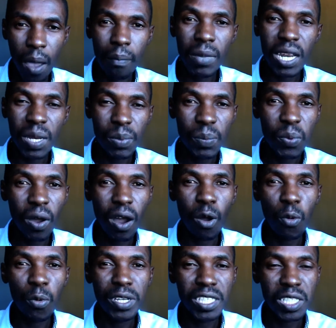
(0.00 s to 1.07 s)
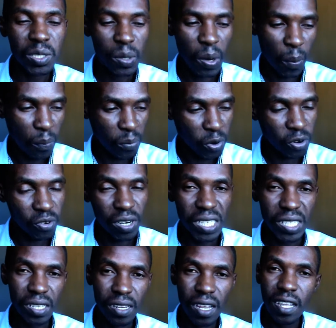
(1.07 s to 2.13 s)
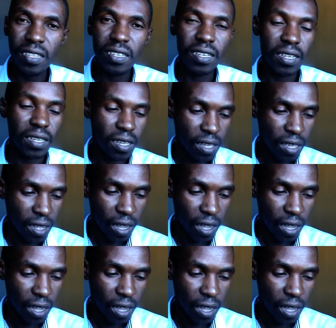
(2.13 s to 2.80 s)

Many people are always procrastinating.